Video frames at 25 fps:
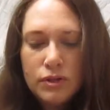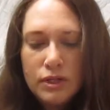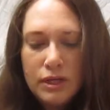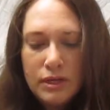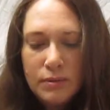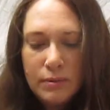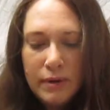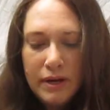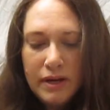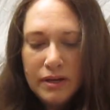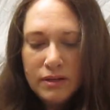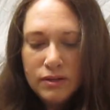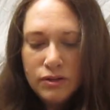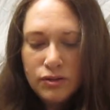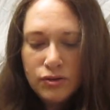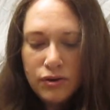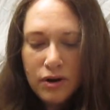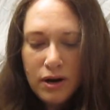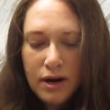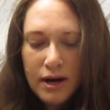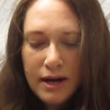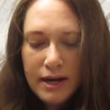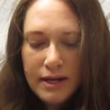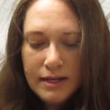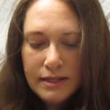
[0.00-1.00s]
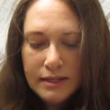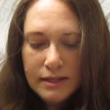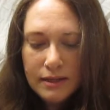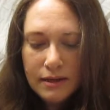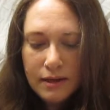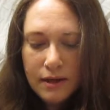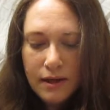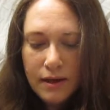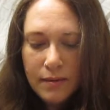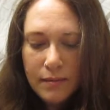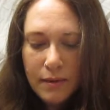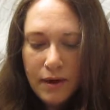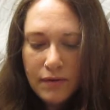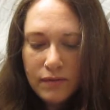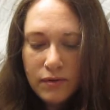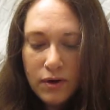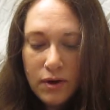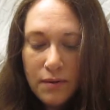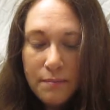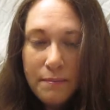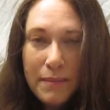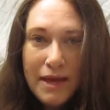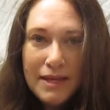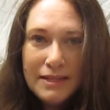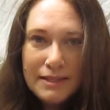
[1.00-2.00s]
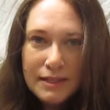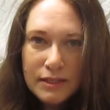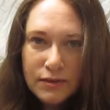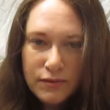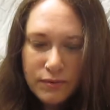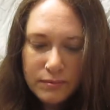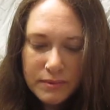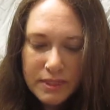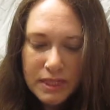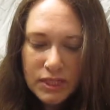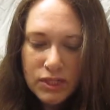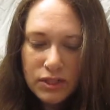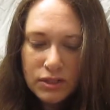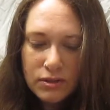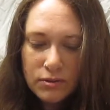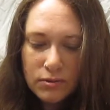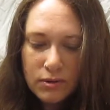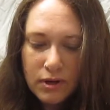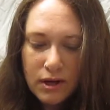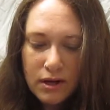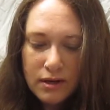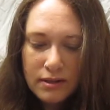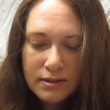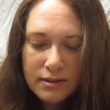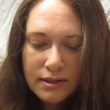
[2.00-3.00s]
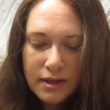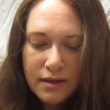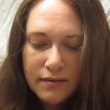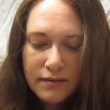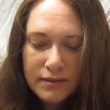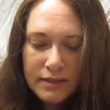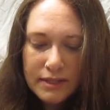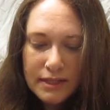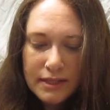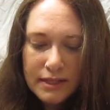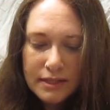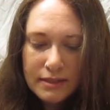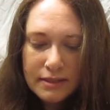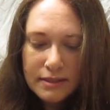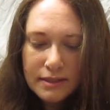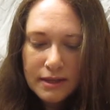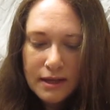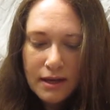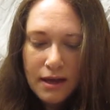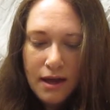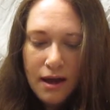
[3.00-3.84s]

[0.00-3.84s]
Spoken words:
went and tried. I've got a message from Digital Colour Services.